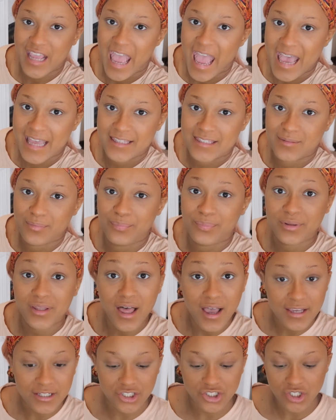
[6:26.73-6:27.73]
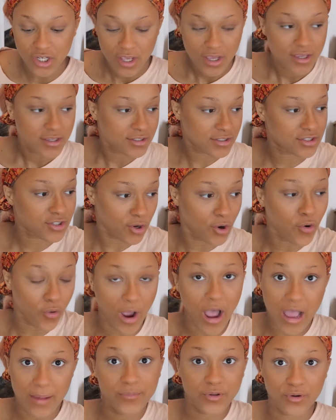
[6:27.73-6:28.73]
adds blush.
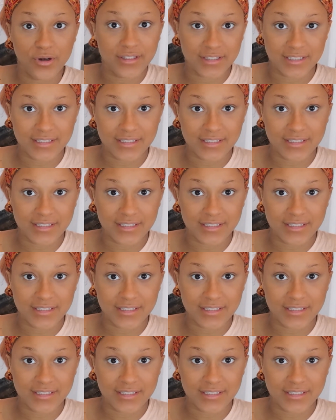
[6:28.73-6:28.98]
So I'm going